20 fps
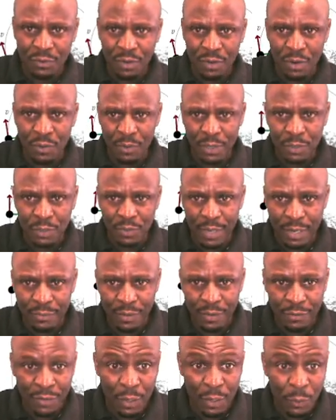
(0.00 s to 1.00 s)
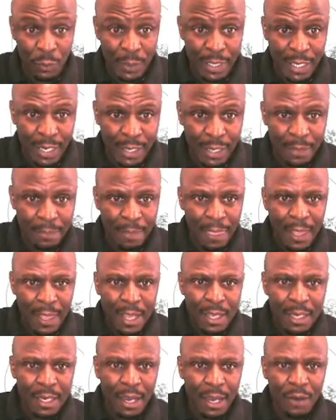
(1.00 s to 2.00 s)
you are going to have after doing that
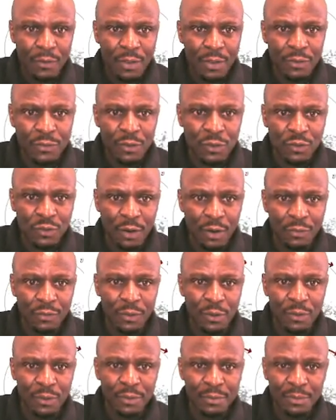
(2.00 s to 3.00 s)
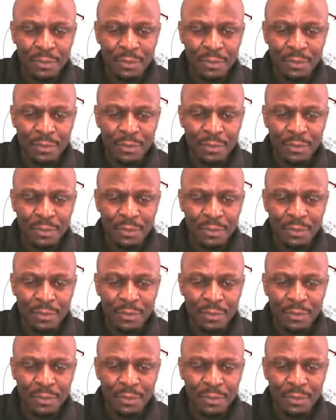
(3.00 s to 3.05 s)
now if you solve for